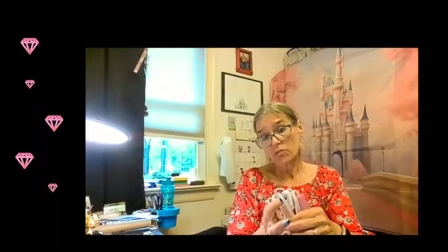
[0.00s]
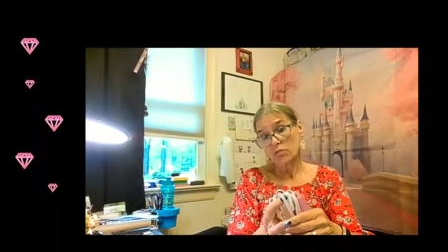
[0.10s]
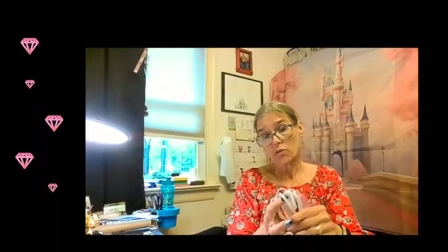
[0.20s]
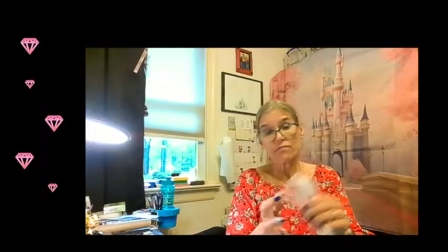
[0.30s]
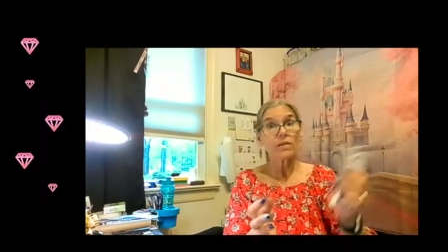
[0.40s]

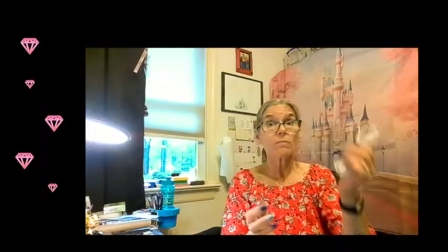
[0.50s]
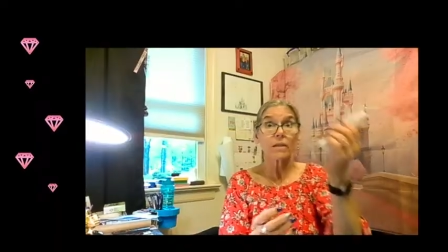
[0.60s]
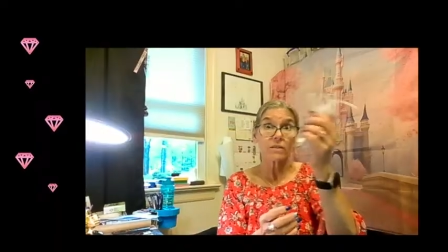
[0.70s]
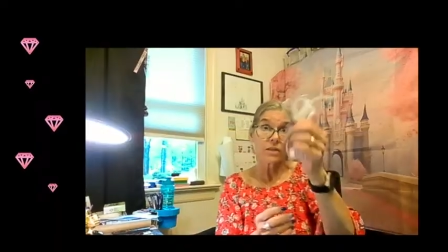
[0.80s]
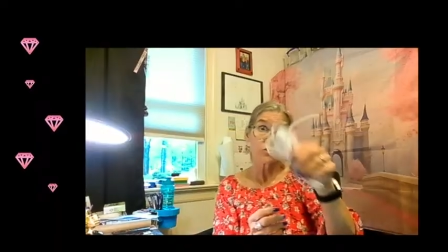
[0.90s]
So if
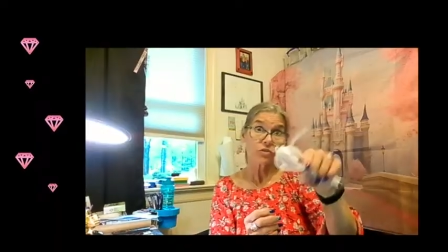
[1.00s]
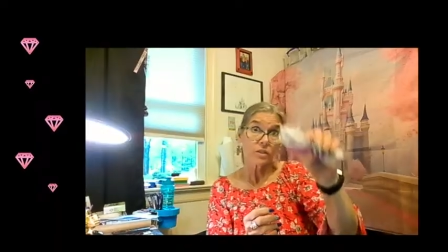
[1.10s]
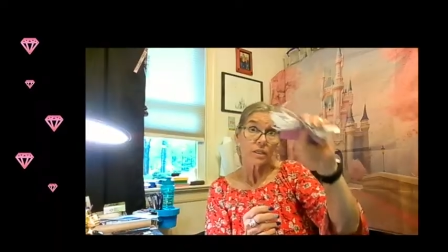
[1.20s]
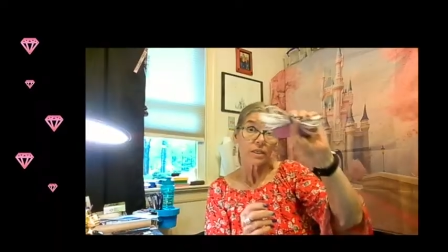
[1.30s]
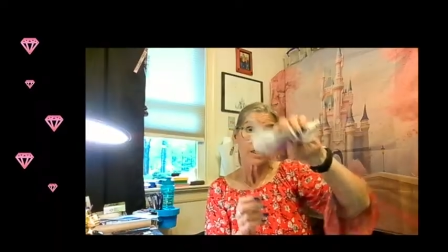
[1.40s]
anybody's
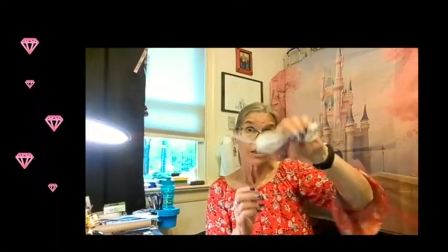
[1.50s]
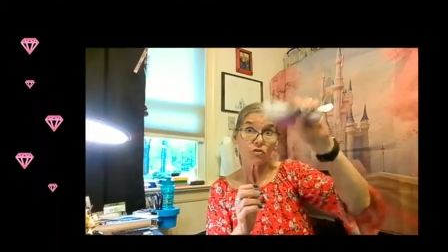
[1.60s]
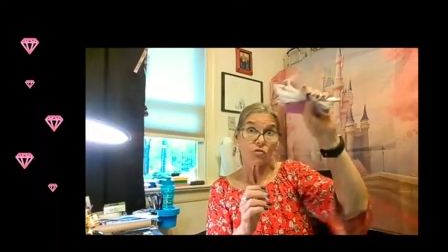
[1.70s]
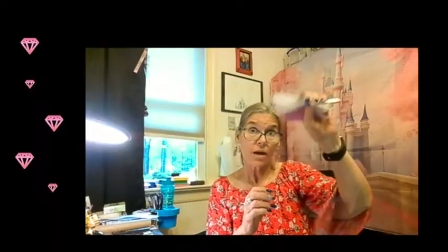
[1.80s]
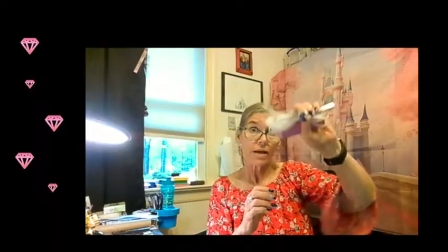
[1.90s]
interested in
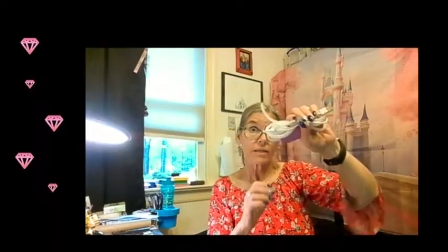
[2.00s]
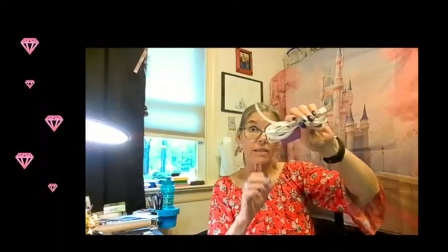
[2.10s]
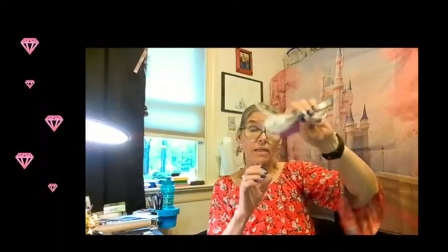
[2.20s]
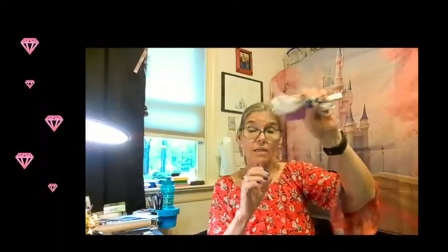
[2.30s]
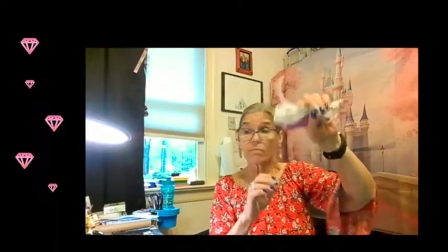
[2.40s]
trying
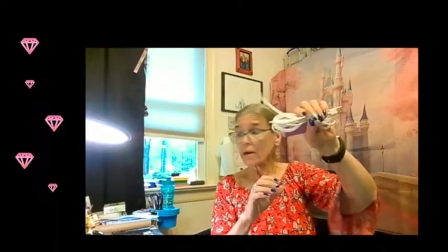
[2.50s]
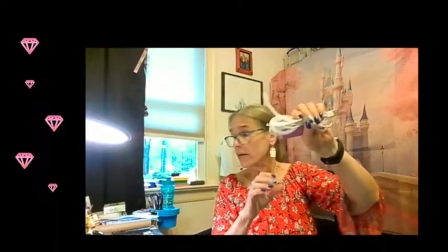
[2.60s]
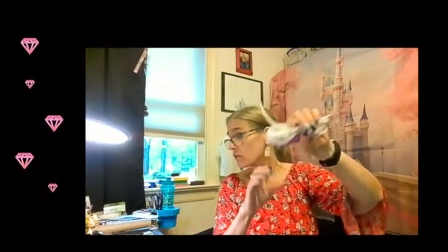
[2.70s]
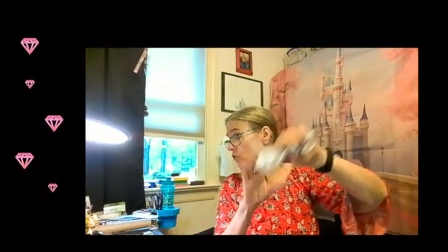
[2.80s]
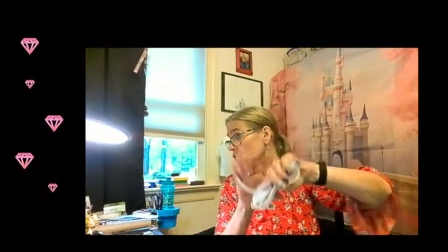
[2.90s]
the
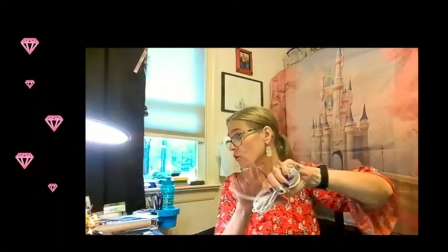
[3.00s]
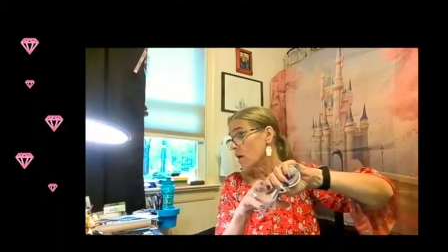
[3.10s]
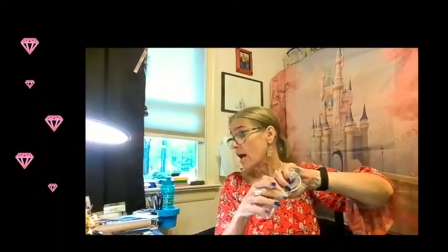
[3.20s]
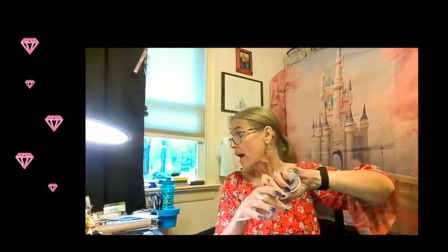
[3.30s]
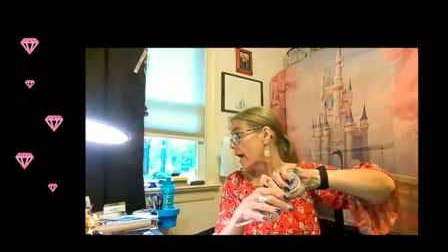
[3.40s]
epainter,
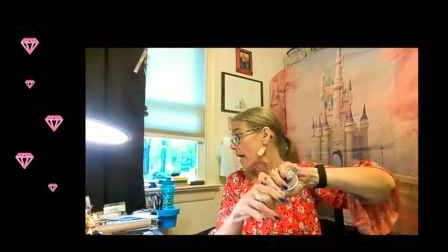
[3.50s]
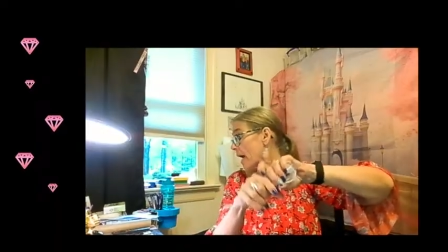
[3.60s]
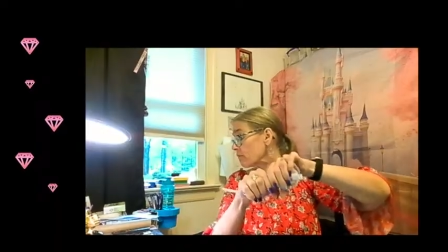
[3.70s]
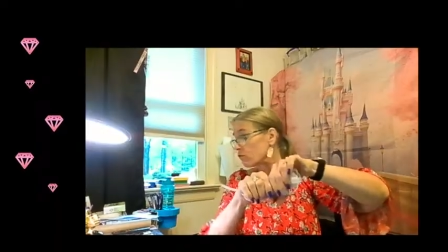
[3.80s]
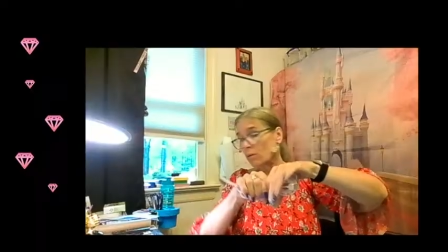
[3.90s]
I
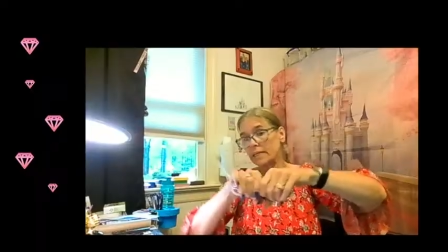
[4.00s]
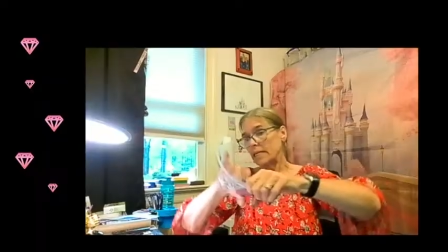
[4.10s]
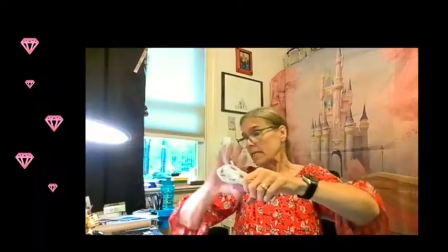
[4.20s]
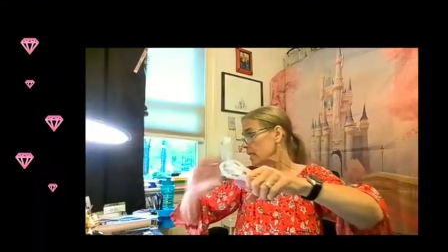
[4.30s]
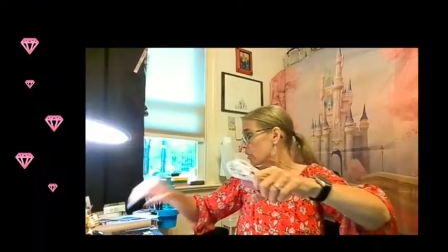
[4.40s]
have one
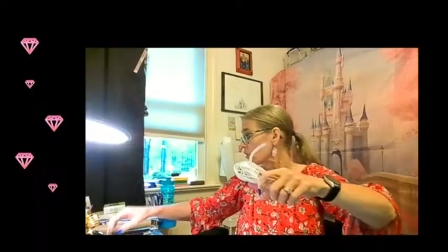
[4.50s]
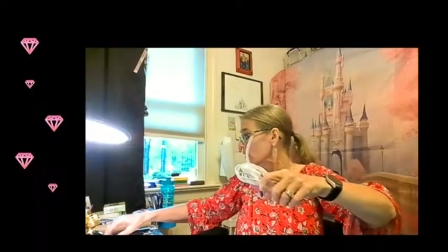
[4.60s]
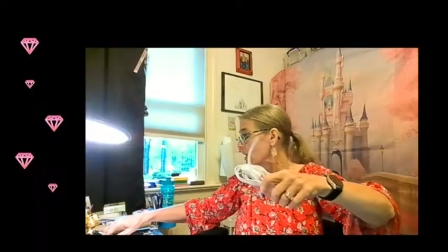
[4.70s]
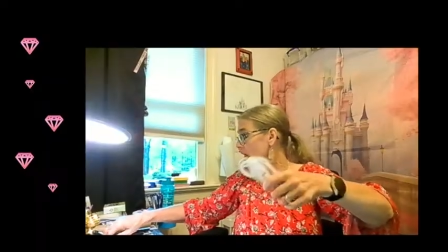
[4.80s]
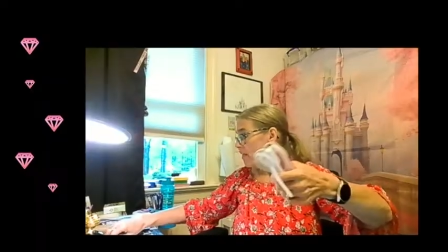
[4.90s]

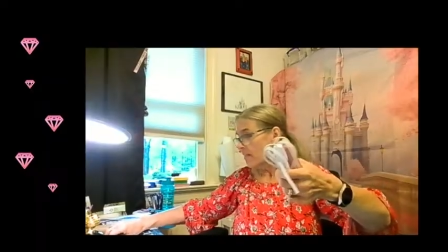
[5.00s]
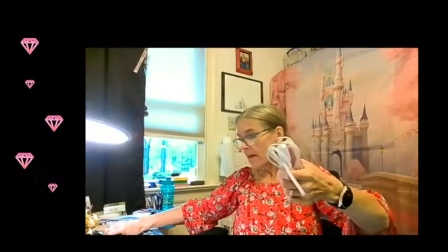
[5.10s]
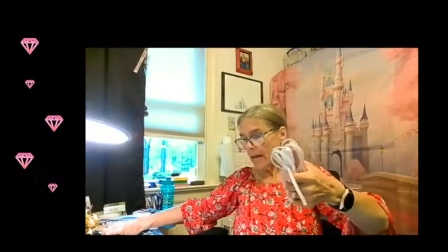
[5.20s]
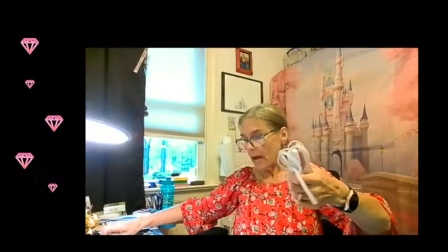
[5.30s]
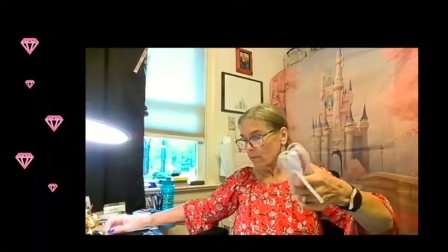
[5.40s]
here
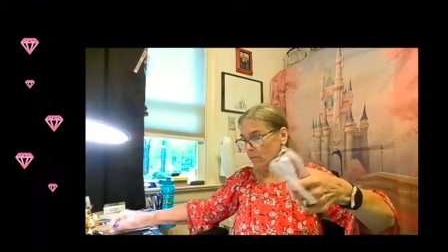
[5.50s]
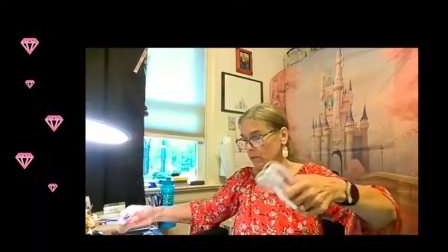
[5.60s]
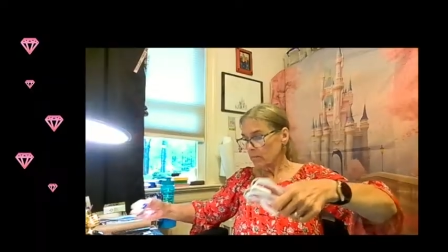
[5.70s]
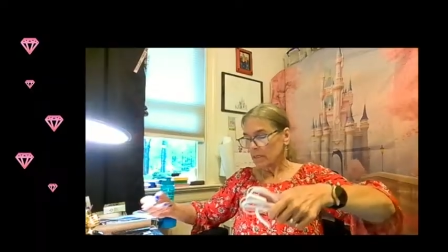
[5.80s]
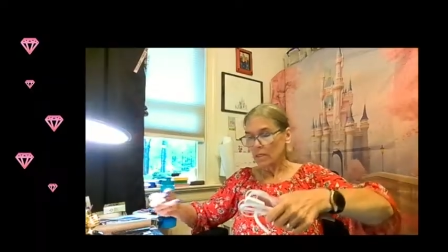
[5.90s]
that I
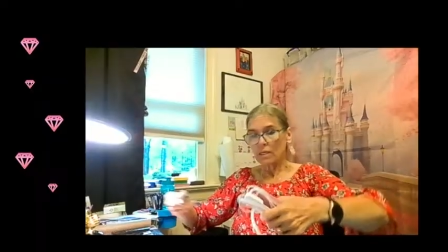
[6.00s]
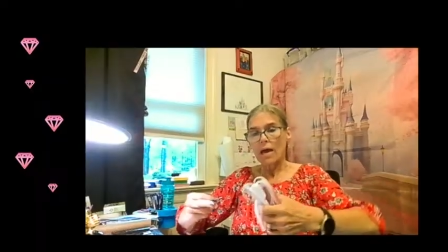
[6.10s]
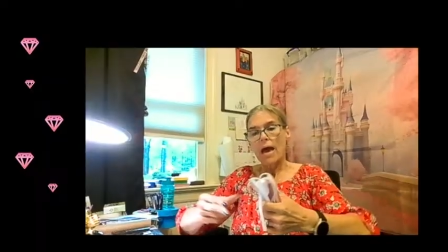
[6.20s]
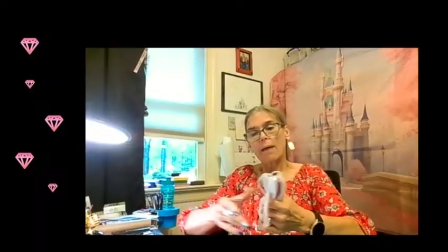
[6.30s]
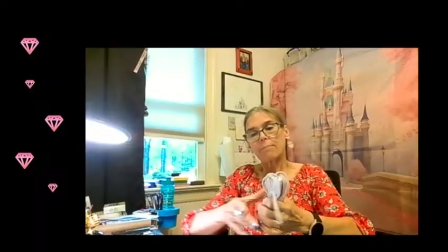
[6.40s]
would be
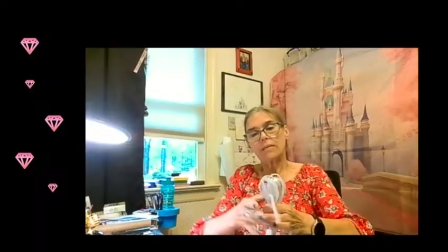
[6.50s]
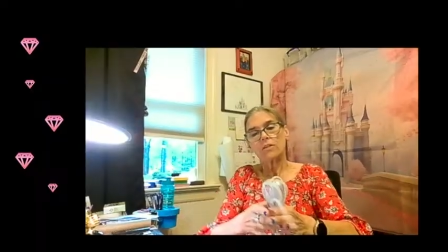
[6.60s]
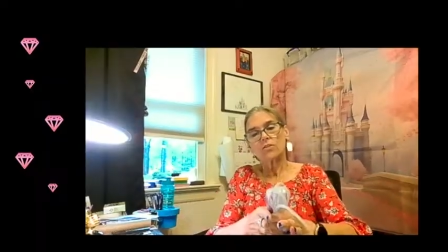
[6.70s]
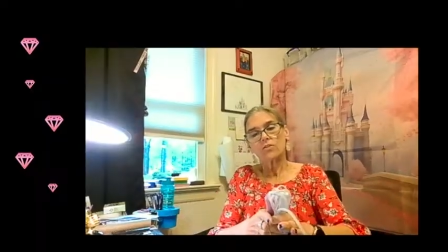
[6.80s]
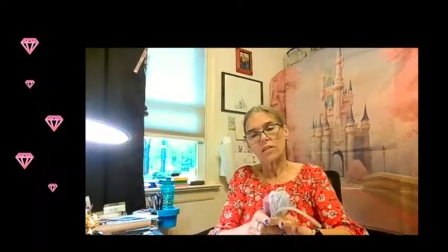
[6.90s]
happy
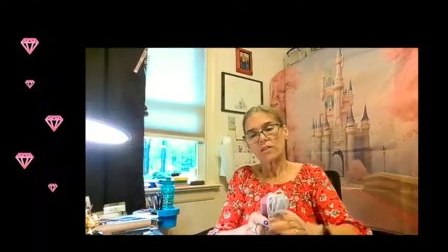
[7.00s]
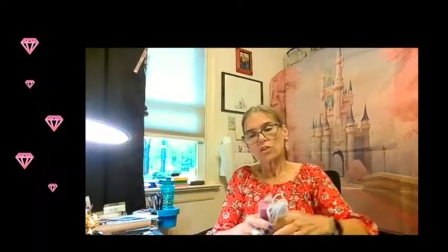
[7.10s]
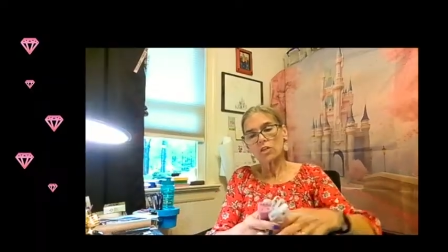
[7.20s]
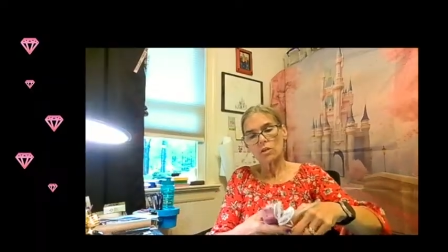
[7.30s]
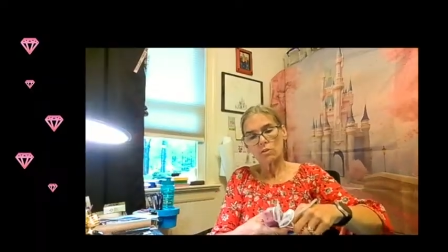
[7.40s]
to send
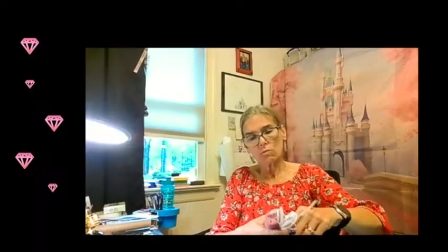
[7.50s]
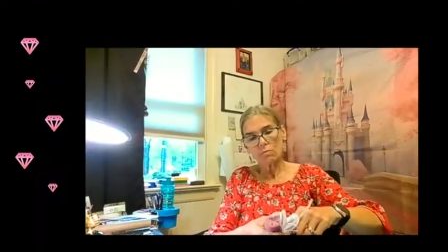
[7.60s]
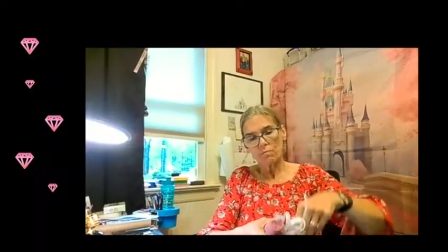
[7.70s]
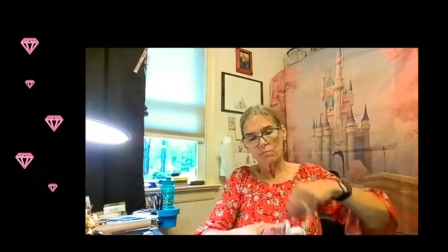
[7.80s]
to you.